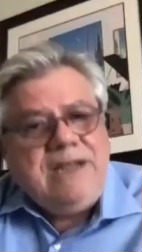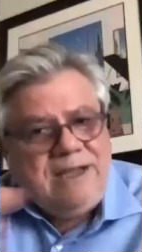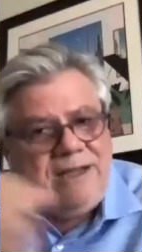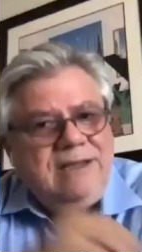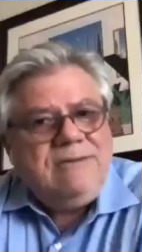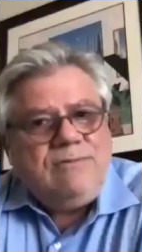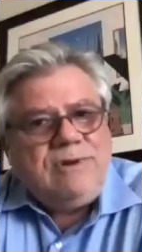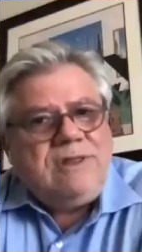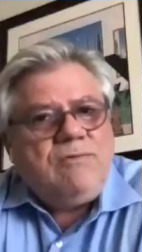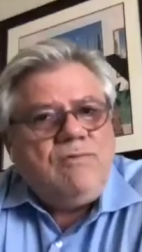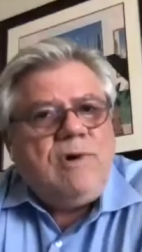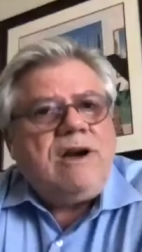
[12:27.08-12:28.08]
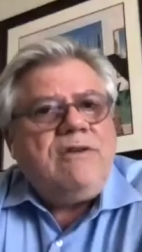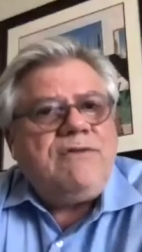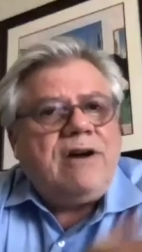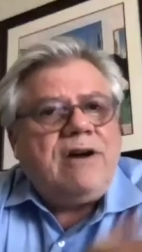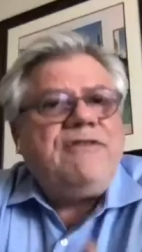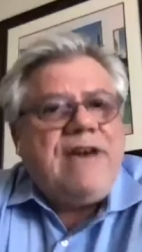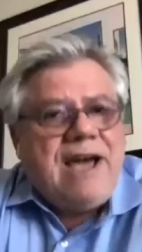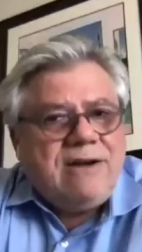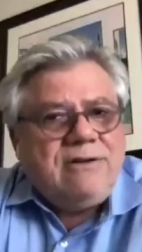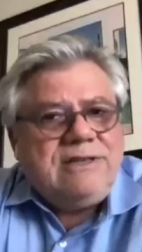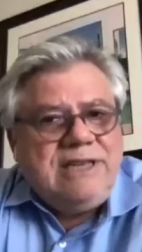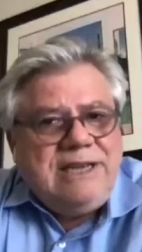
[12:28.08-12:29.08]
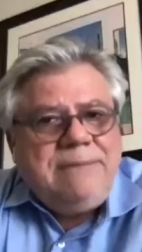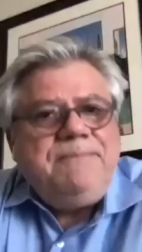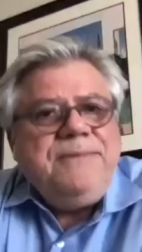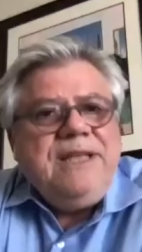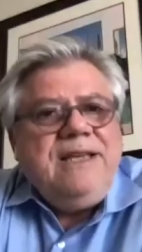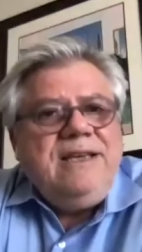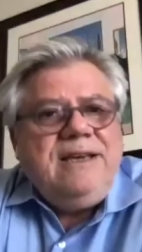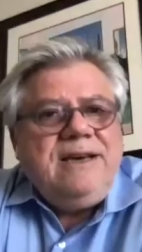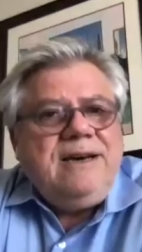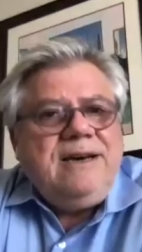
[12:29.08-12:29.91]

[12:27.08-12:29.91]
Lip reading: meeting with one of our faculty,